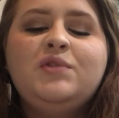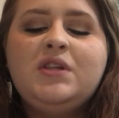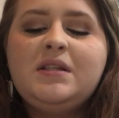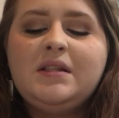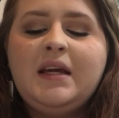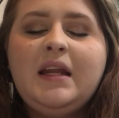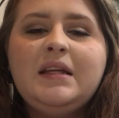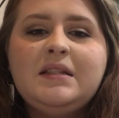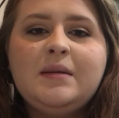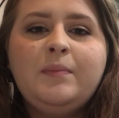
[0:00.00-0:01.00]
Just
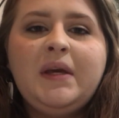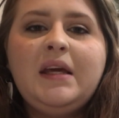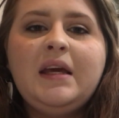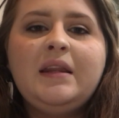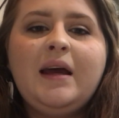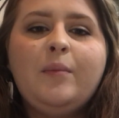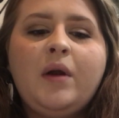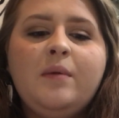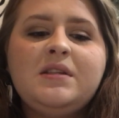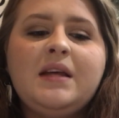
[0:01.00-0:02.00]
getting to be in that
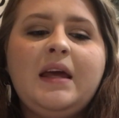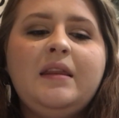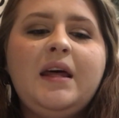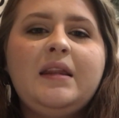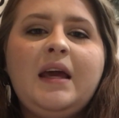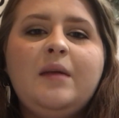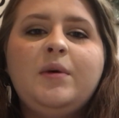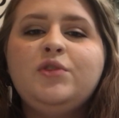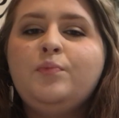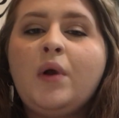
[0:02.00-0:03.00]
promised land that they had
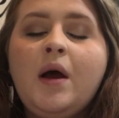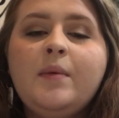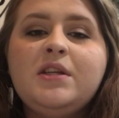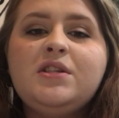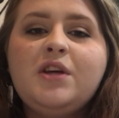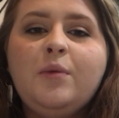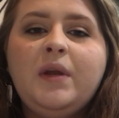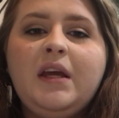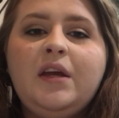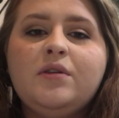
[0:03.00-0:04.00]
been promised so many